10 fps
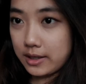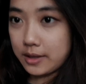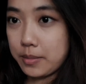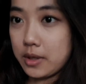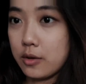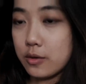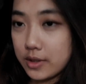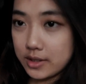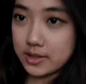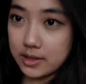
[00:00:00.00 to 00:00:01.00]
link below
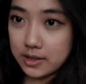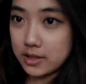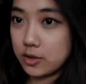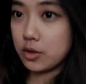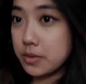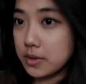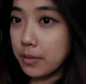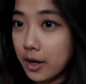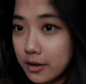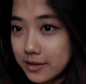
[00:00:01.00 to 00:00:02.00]
that is in the description
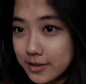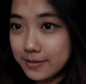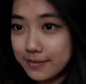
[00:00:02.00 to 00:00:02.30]
box.